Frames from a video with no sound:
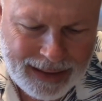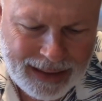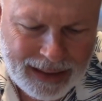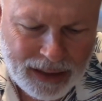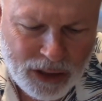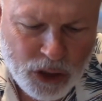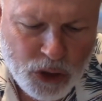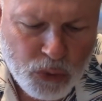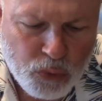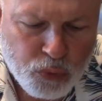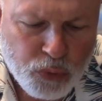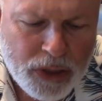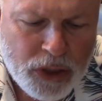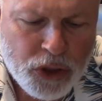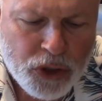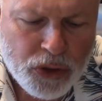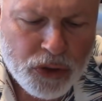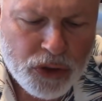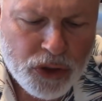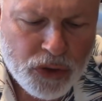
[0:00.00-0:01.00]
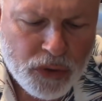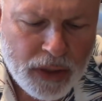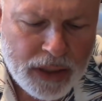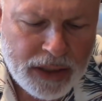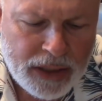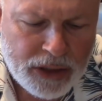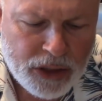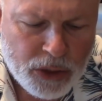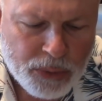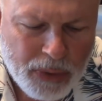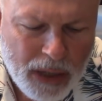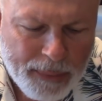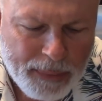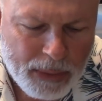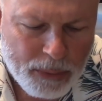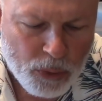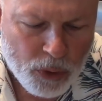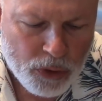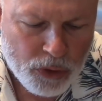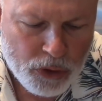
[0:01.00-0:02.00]
looks richer, so I think there's probably
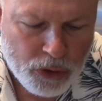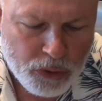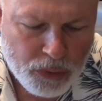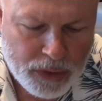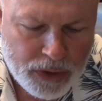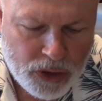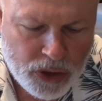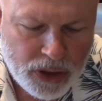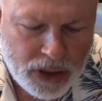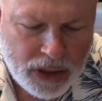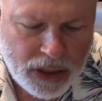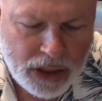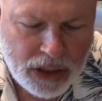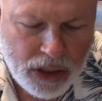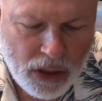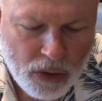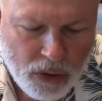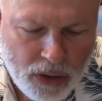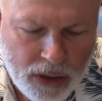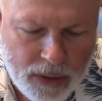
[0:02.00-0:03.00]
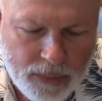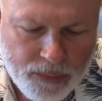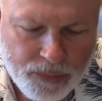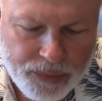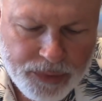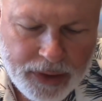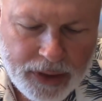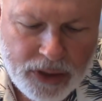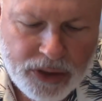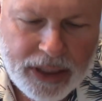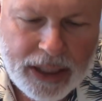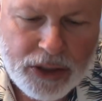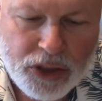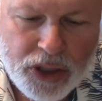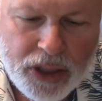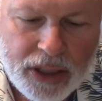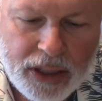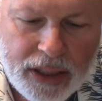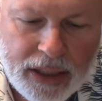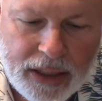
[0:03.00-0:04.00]
more nutrients in the yolk. Here's that
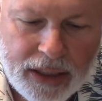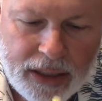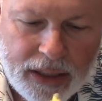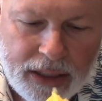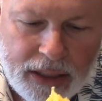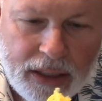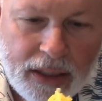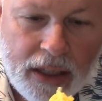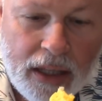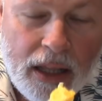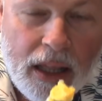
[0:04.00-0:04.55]
chicken egg again.